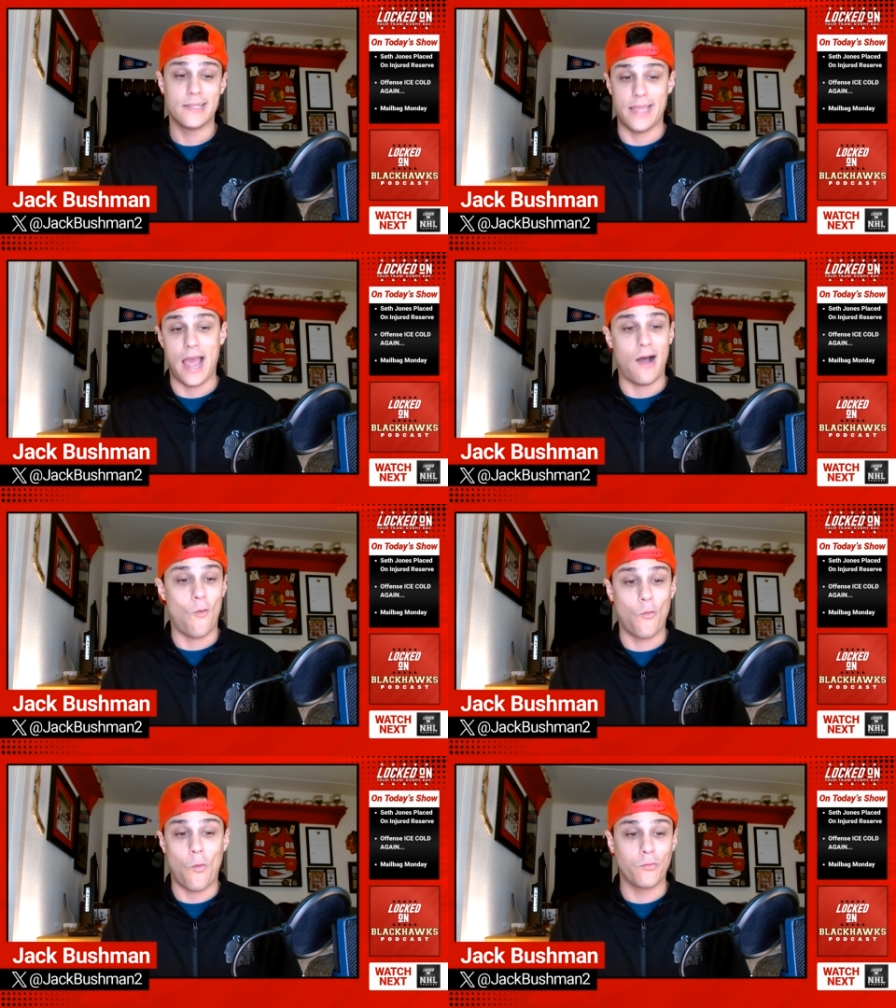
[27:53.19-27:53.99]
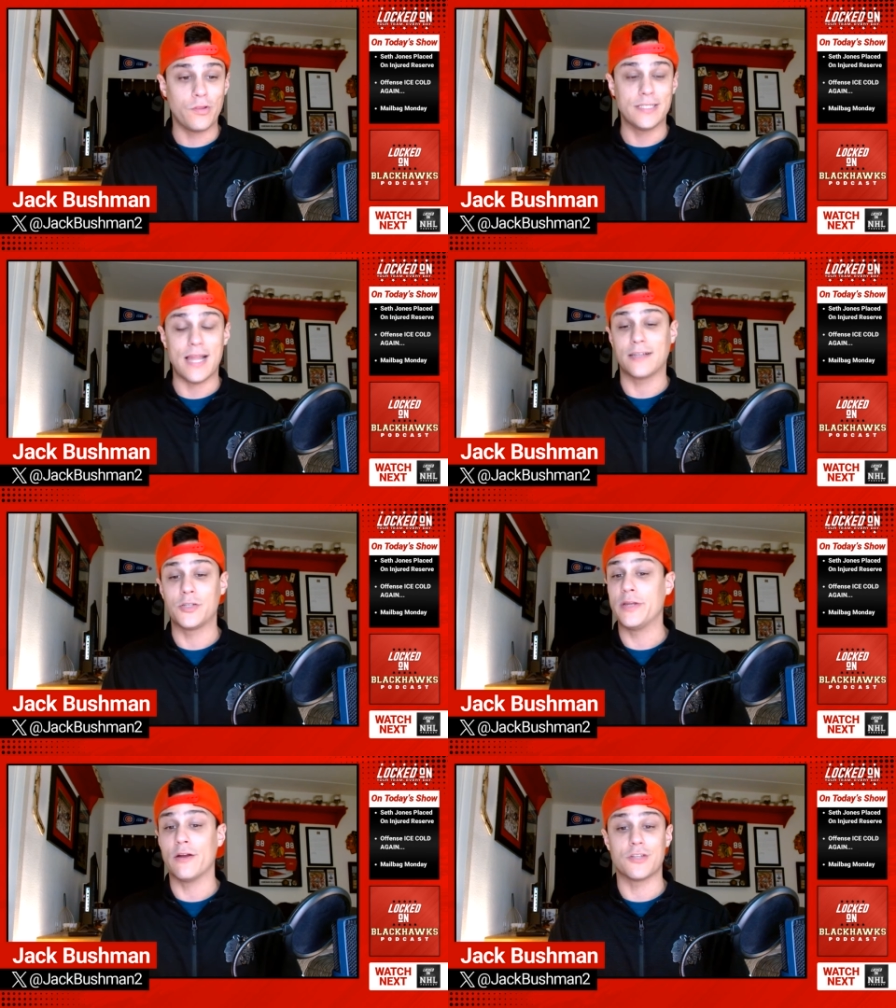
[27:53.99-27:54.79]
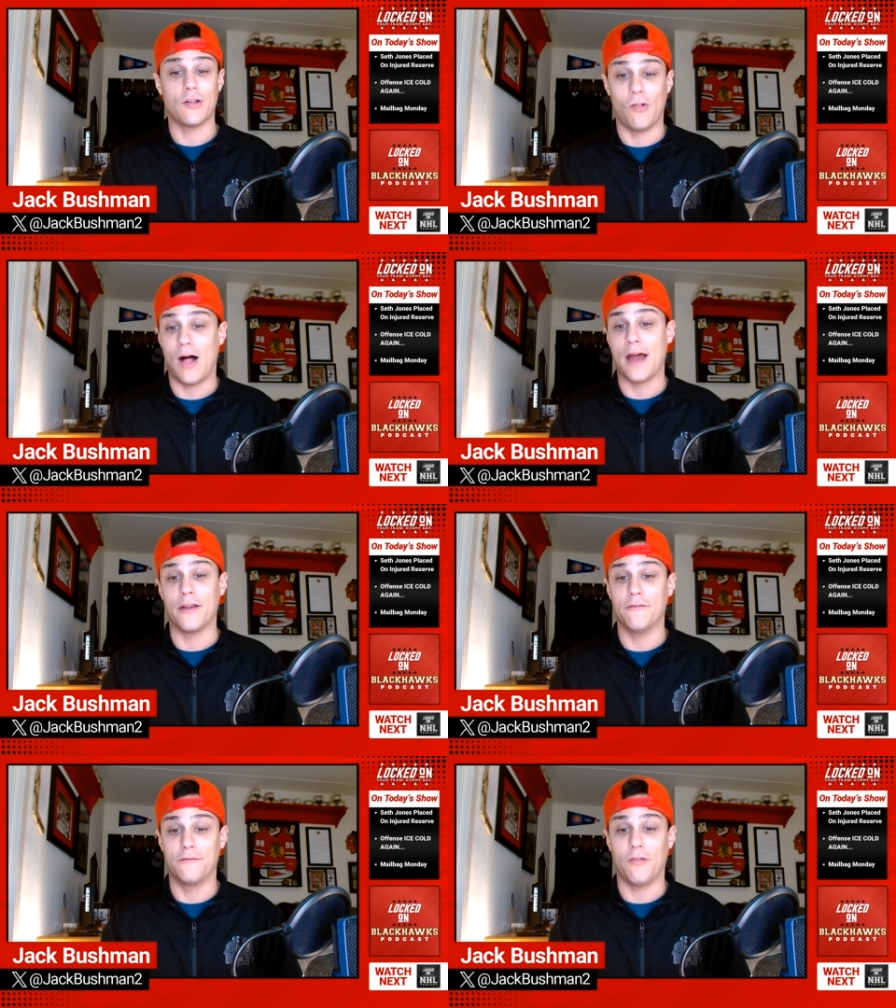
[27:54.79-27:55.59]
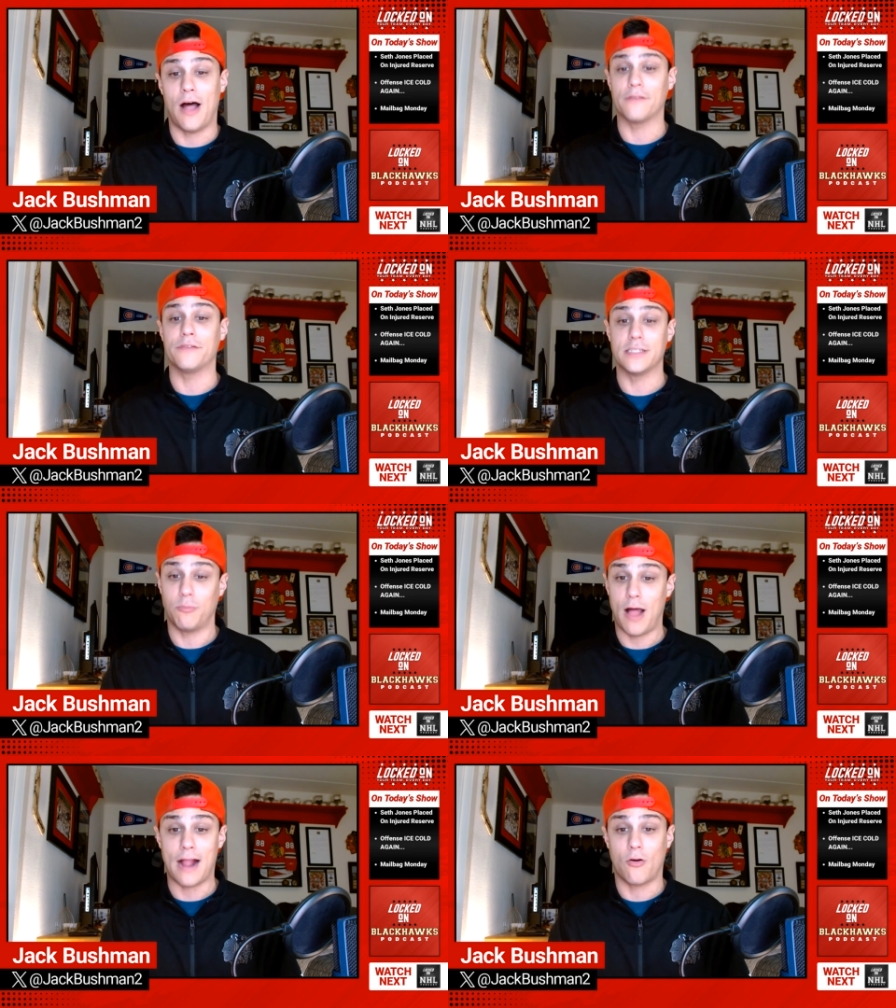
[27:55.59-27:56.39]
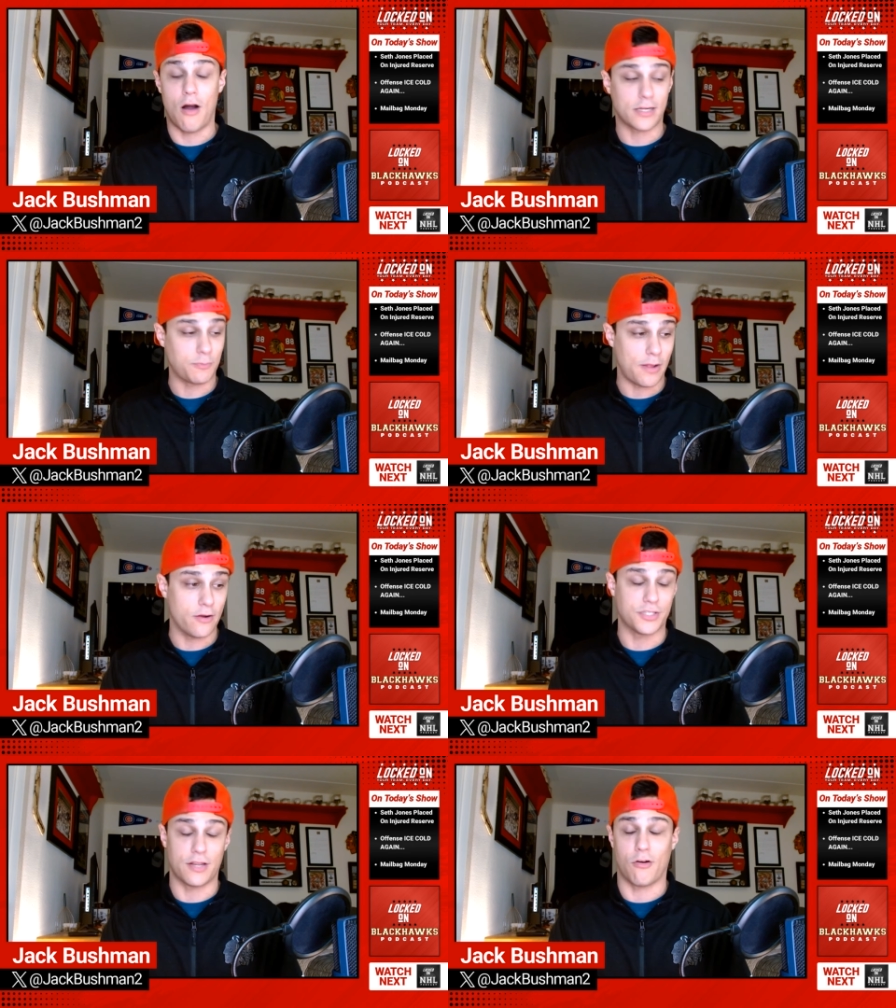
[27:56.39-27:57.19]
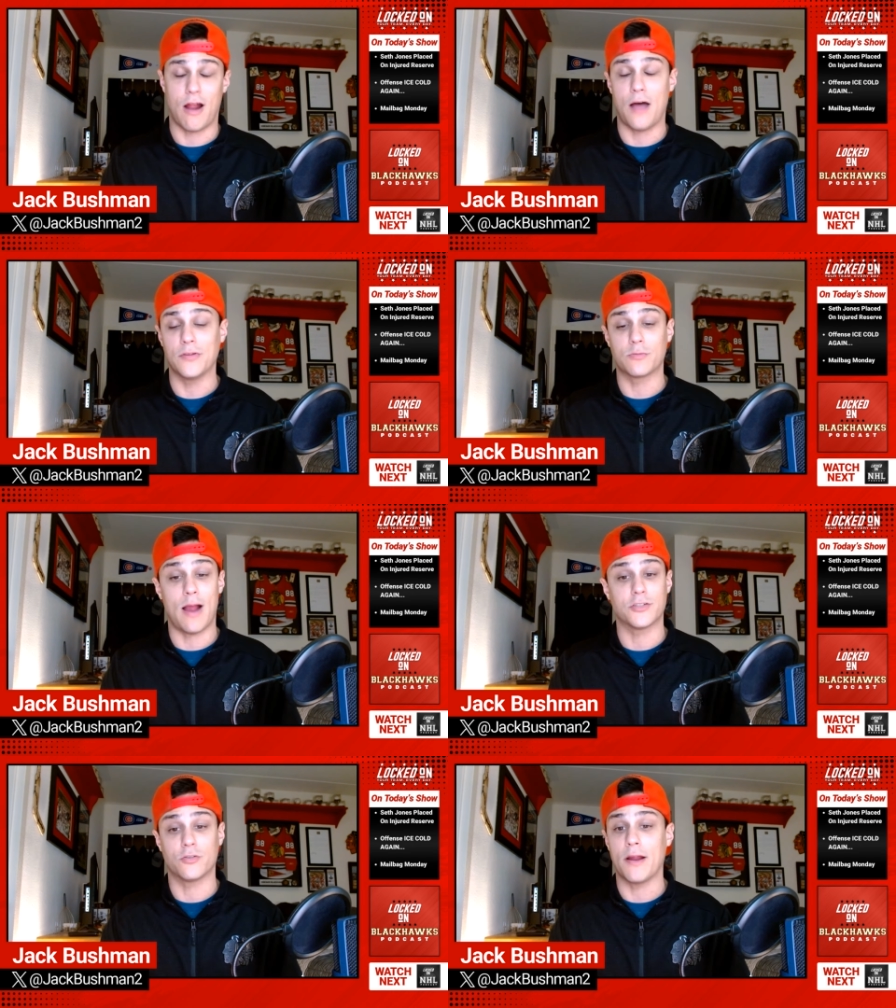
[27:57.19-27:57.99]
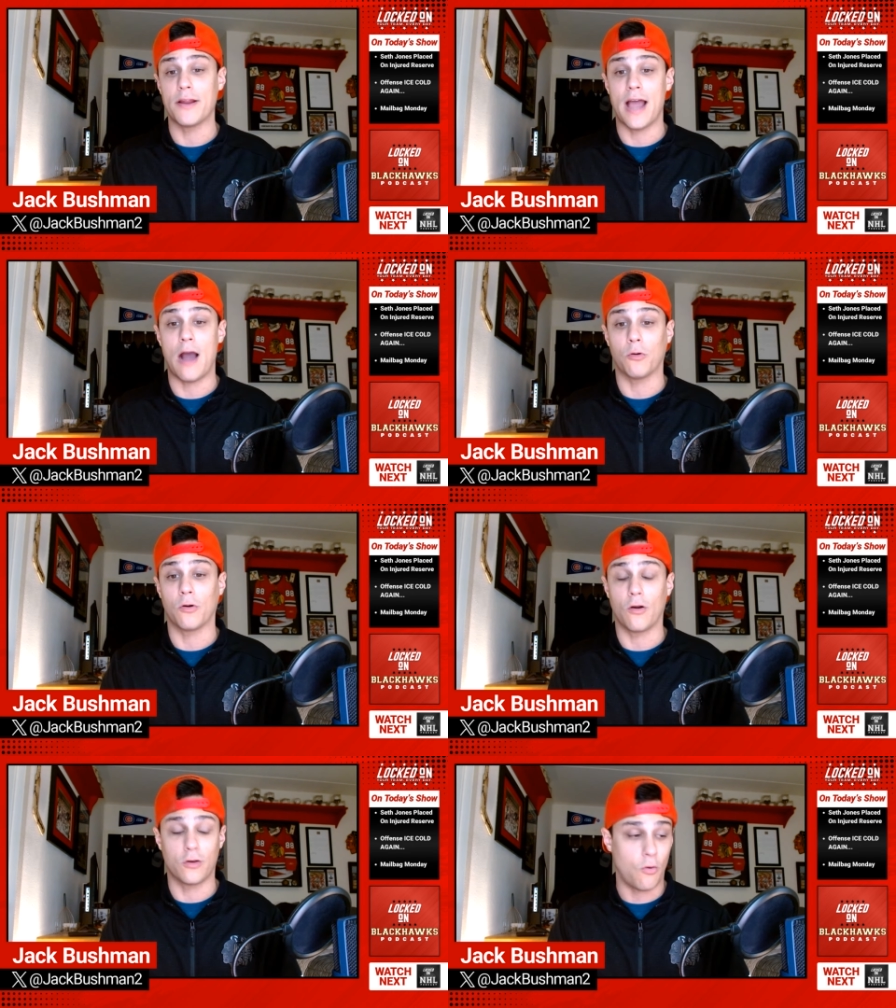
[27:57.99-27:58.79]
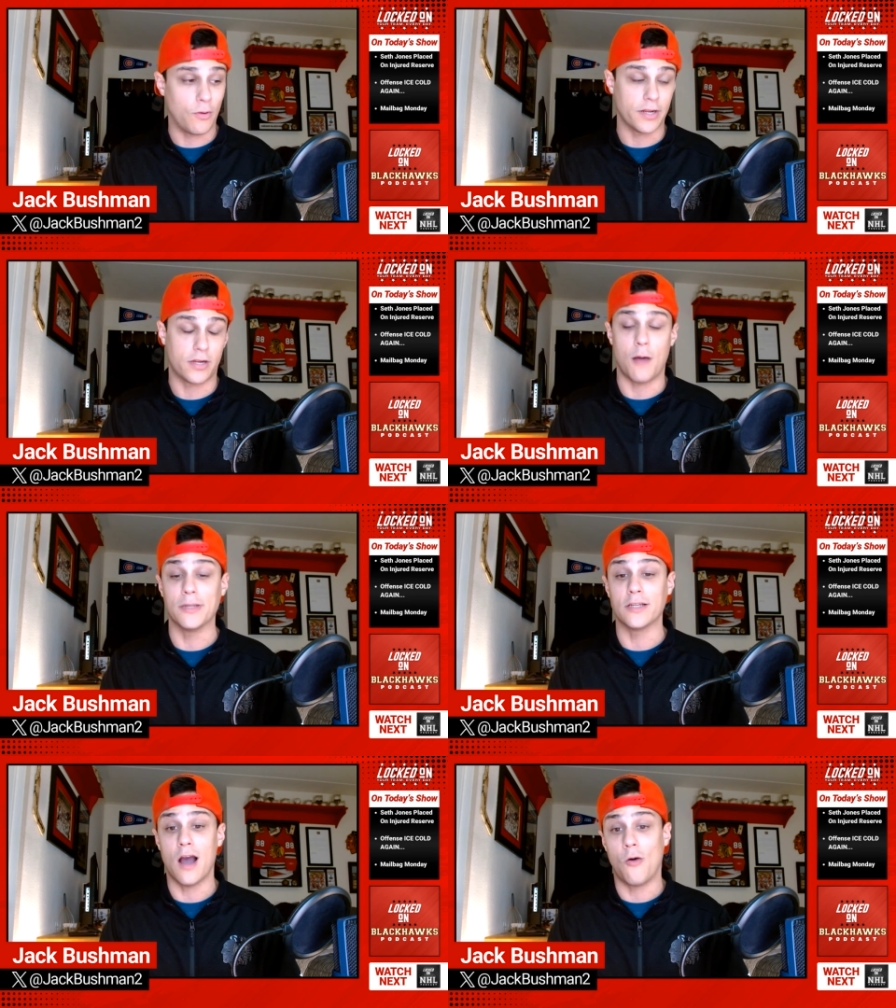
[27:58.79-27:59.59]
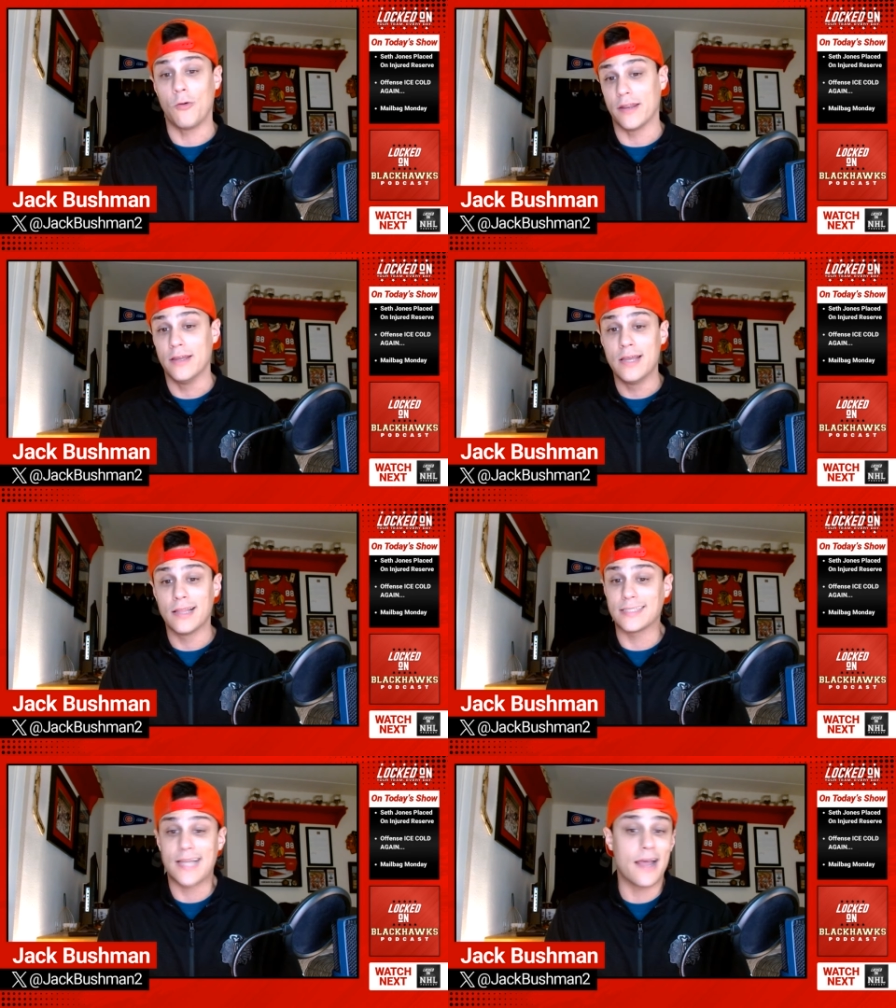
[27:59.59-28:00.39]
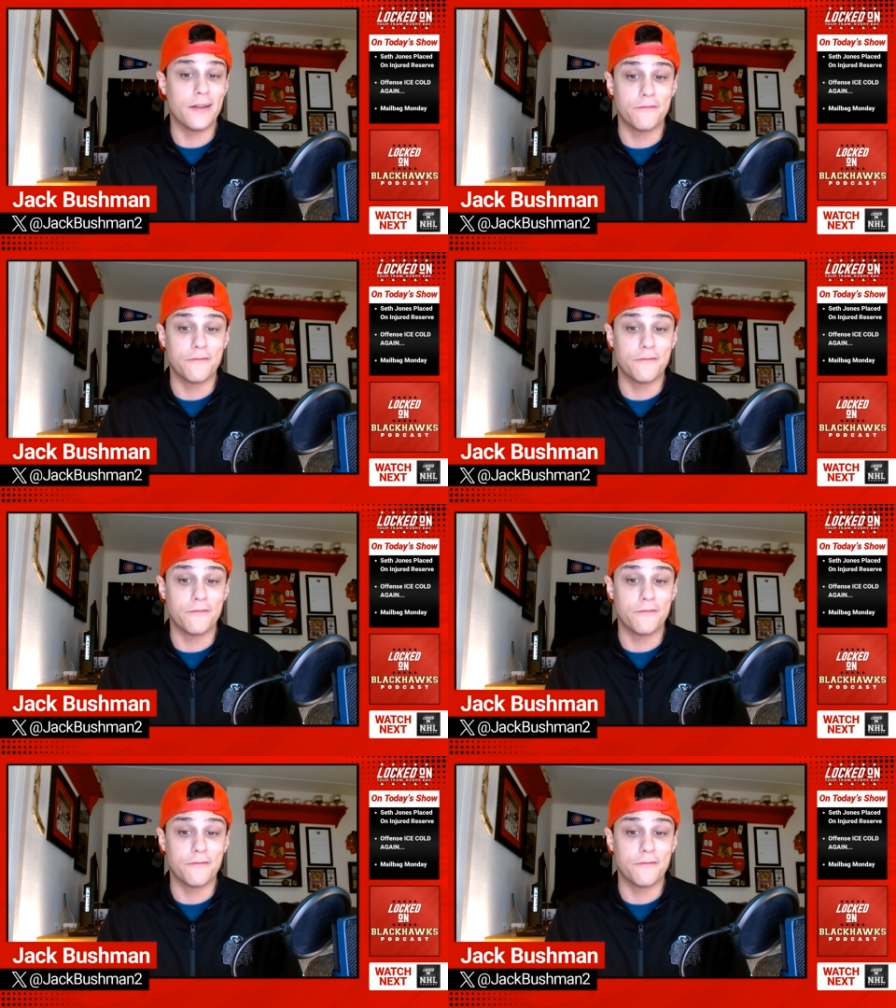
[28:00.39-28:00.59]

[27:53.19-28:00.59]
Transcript: yeah, o- over these next two years, a lot of a lot of these Blackhawks players that are on this roster right now are, are going to come and go, and that's kind